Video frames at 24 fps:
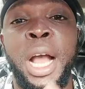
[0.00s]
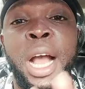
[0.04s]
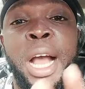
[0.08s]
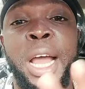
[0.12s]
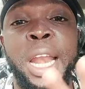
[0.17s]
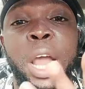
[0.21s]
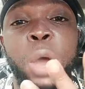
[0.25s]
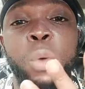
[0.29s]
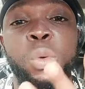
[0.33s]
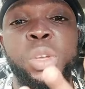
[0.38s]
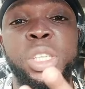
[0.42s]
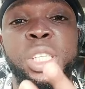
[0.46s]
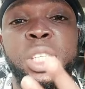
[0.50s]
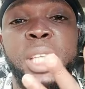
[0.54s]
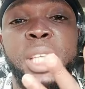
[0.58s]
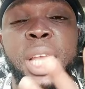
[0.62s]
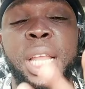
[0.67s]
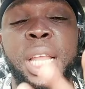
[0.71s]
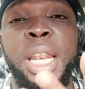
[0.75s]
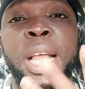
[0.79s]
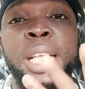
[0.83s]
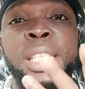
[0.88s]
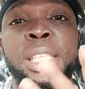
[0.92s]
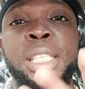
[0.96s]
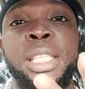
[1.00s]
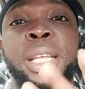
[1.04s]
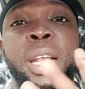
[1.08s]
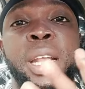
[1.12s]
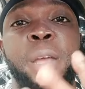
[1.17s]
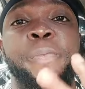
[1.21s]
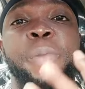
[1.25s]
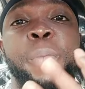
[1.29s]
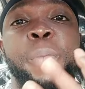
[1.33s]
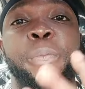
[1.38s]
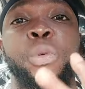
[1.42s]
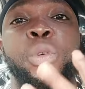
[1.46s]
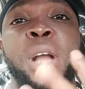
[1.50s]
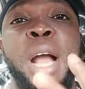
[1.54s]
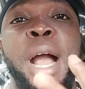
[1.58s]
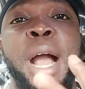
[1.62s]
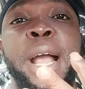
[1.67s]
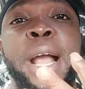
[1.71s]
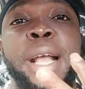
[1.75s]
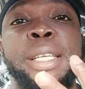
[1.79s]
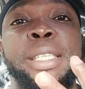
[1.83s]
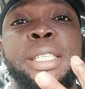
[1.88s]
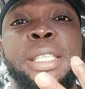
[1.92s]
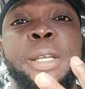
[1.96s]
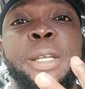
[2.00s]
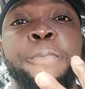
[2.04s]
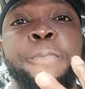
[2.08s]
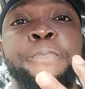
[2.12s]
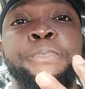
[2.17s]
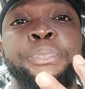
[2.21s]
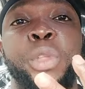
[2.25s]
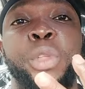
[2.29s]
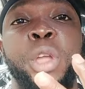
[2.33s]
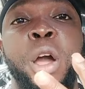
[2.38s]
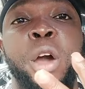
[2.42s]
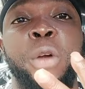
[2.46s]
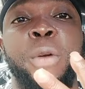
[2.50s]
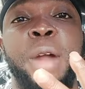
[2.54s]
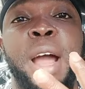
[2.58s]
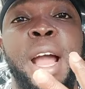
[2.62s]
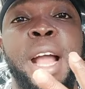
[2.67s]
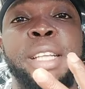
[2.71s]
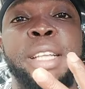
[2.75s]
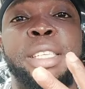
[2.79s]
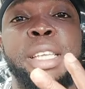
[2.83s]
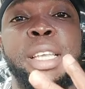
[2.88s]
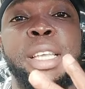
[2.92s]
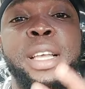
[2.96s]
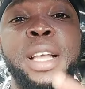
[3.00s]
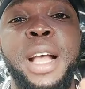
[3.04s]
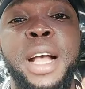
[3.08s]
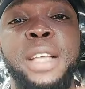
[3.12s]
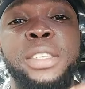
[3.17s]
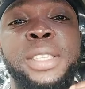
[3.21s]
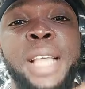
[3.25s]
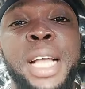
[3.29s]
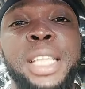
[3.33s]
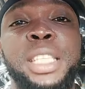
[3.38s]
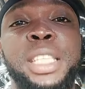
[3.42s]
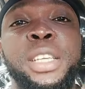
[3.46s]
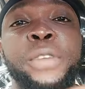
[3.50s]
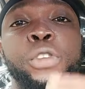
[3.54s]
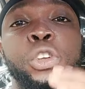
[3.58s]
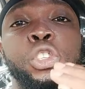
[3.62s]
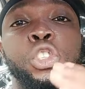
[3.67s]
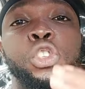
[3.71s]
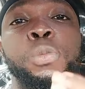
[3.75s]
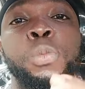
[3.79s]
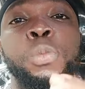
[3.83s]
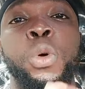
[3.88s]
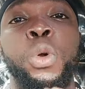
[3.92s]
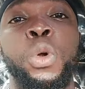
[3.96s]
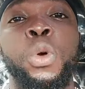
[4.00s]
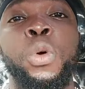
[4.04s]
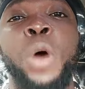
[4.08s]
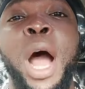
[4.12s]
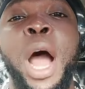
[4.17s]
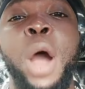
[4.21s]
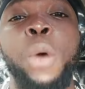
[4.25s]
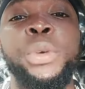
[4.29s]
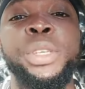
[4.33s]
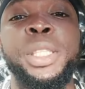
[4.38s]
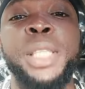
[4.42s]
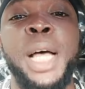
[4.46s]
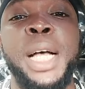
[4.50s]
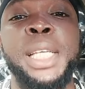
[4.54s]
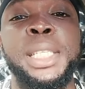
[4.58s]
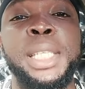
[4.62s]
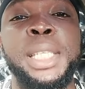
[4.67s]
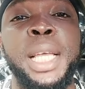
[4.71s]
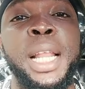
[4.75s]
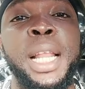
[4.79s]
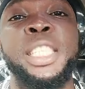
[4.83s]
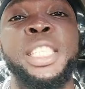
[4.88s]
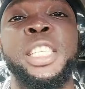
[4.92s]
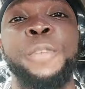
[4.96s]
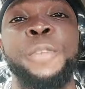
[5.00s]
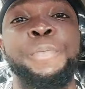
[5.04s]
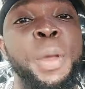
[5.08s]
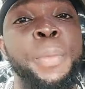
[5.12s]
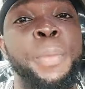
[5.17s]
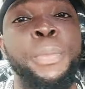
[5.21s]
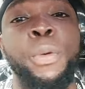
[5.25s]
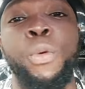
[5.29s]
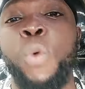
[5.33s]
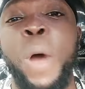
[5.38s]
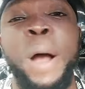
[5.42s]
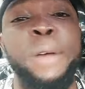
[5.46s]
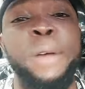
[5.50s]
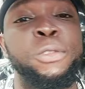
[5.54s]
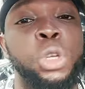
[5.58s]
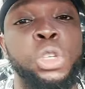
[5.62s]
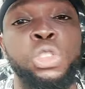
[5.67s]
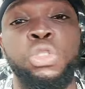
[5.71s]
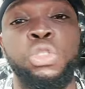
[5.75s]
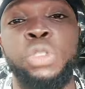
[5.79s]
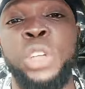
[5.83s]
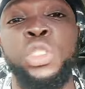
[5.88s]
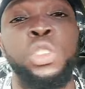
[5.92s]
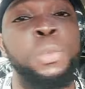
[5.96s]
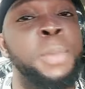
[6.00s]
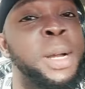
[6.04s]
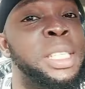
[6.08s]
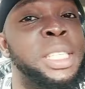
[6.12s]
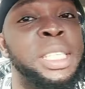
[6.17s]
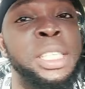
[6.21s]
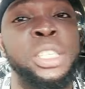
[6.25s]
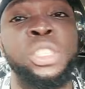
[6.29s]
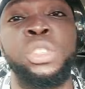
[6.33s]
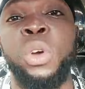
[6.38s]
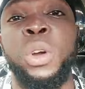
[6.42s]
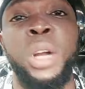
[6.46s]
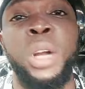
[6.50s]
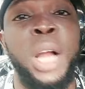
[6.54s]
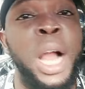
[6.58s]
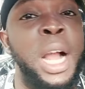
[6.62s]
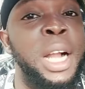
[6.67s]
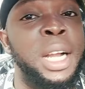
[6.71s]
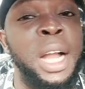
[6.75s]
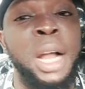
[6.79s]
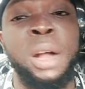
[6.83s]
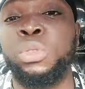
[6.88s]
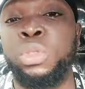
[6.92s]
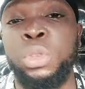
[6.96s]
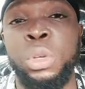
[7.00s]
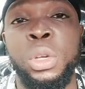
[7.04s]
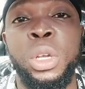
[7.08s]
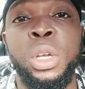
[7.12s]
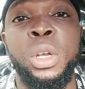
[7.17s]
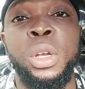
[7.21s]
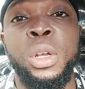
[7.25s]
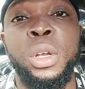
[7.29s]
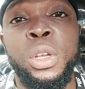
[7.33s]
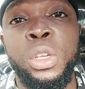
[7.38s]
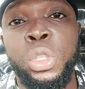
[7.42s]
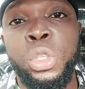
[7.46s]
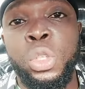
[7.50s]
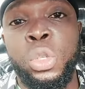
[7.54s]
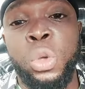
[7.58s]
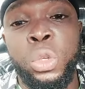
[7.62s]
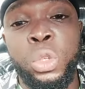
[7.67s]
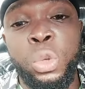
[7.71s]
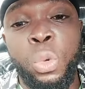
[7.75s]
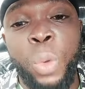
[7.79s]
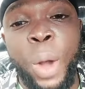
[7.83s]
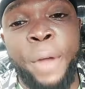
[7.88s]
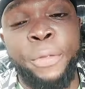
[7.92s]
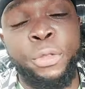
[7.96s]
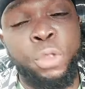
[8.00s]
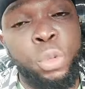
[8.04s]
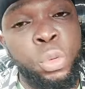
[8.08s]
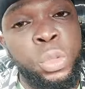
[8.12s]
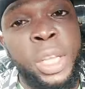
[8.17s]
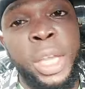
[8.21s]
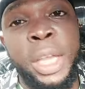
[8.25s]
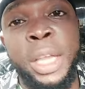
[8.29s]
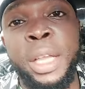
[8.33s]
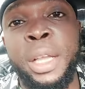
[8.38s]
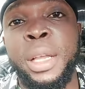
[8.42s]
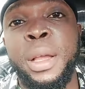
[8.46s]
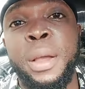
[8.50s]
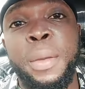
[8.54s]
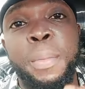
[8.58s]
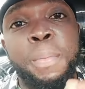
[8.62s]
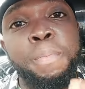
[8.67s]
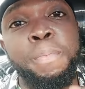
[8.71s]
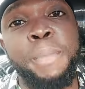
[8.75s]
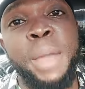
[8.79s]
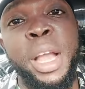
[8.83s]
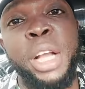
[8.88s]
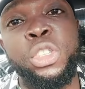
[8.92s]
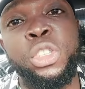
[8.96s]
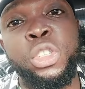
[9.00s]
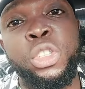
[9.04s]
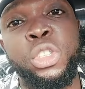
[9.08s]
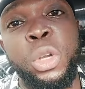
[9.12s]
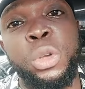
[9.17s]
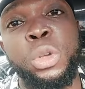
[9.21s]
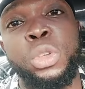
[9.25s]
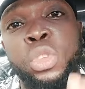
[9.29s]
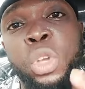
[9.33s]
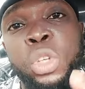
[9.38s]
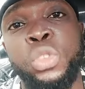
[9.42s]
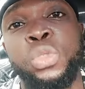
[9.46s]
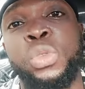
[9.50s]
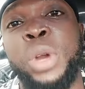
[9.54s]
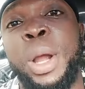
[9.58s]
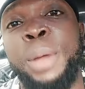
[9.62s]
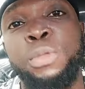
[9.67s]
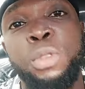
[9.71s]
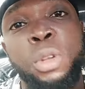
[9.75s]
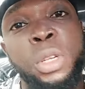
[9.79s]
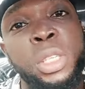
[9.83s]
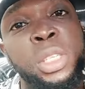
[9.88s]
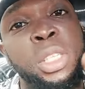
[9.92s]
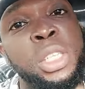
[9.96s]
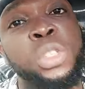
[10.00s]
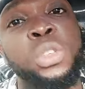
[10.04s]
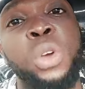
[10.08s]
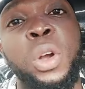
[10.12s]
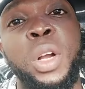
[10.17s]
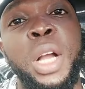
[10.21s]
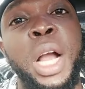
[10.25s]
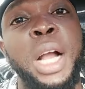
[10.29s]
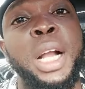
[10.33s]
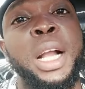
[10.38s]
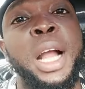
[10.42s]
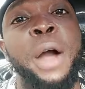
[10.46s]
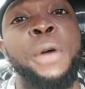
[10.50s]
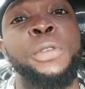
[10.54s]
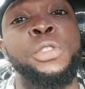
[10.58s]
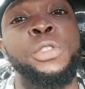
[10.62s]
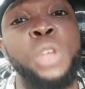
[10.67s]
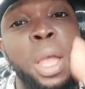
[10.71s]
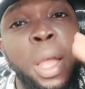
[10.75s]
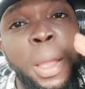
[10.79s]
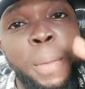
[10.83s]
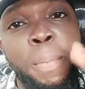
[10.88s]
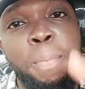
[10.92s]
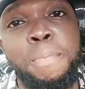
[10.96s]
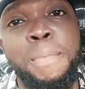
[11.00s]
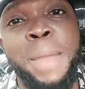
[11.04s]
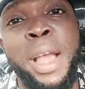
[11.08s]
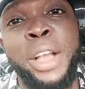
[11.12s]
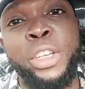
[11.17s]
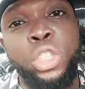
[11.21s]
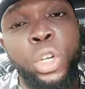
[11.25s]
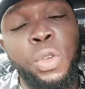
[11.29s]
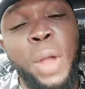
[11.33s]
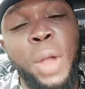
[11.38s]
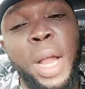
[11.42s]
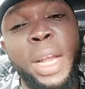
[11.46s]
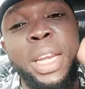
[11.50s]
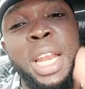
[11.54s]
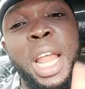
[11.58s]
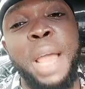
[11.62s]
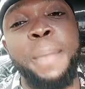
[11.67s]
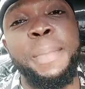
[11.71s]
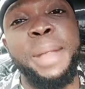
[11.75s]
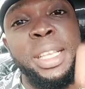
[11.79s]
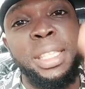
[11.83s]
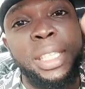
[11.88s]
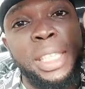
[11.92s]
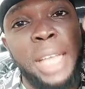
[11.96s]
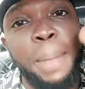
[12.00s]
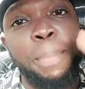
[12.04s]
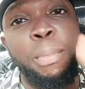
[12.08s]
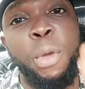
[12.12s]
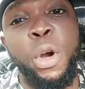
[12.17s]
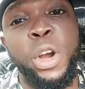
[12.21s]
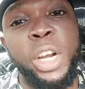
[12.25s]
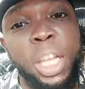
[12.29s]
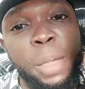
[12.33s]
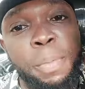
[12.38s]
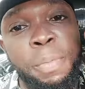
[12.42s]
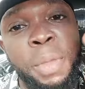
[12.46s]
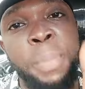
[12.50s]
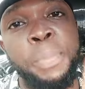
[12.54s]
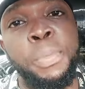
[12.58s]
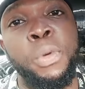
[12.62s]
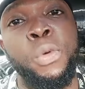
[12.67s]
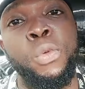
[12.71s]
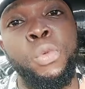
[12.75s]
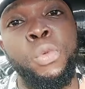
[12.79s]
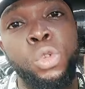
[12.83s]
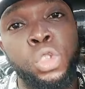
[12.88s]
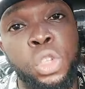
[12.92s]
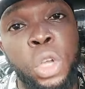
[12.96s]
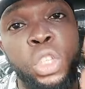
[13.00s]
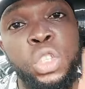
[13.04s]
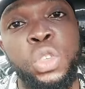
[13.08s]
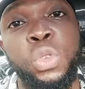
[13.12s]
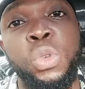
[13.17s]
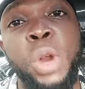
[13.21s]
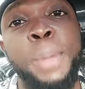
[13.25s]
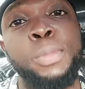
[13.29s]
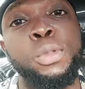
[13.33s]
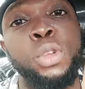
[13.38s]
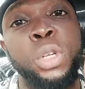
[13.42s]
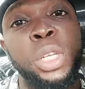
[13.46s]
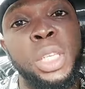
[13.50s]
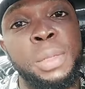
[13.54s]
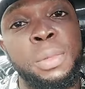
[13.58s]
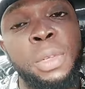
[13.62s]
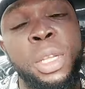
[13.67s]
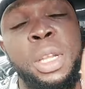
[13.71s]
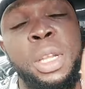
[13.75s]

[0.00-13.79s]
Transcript: and I will select three people, guys. All right? Starting from tomorrow, I will start selecting people who have subscribed to my TikTok account. So you have today, make sure you subscribe to the TikTok account. Make sure your name is among the people who subscribe to, the,